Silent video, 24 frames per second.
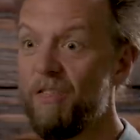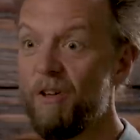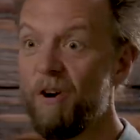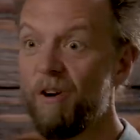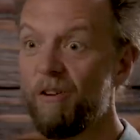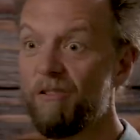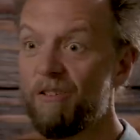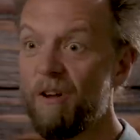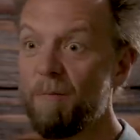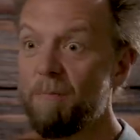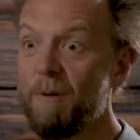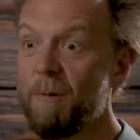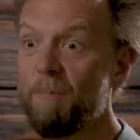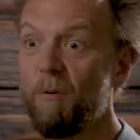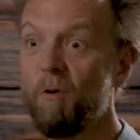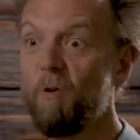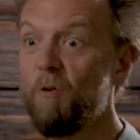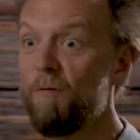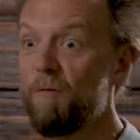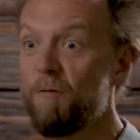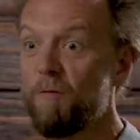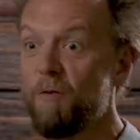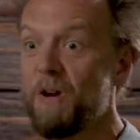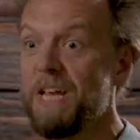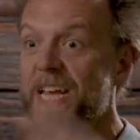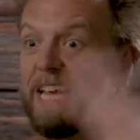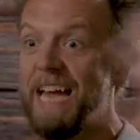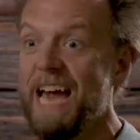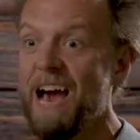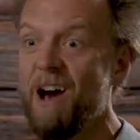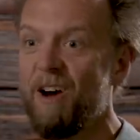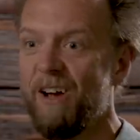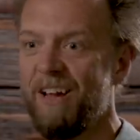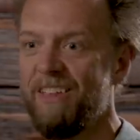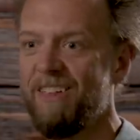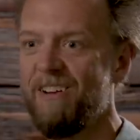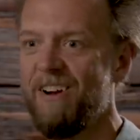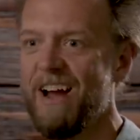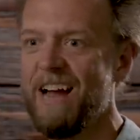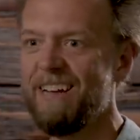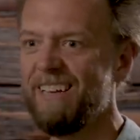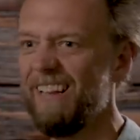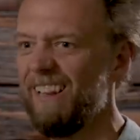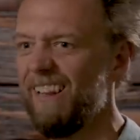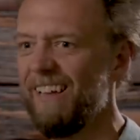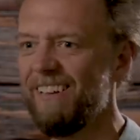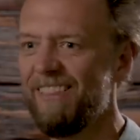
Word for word: there are some people who freak out in their acting.